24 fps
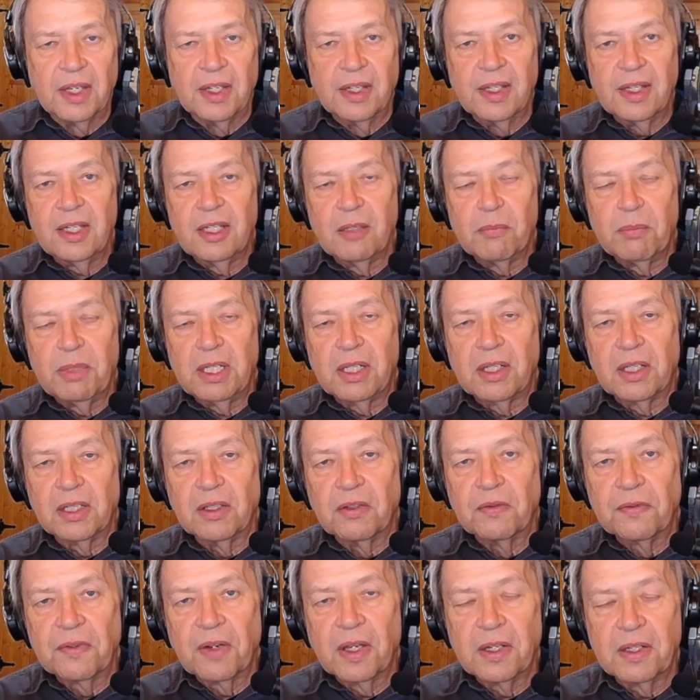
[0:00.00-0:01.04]
special
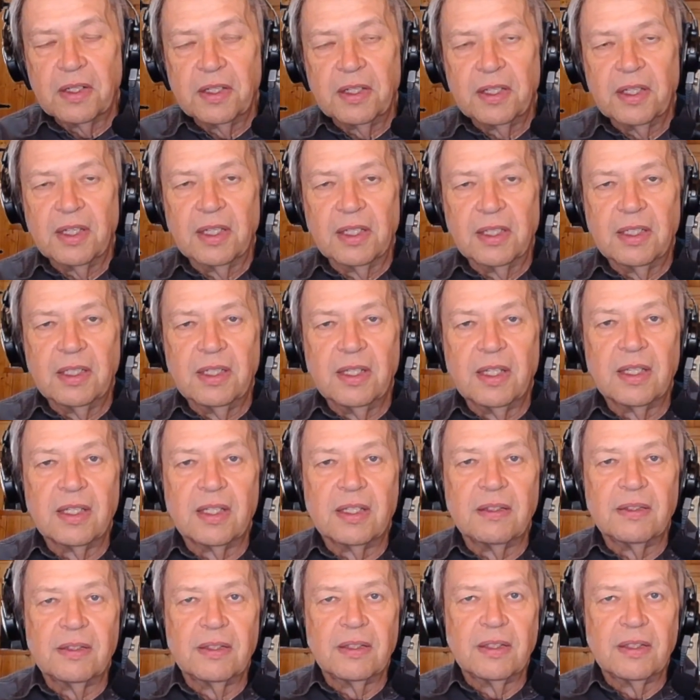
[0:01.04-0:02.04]
kinds of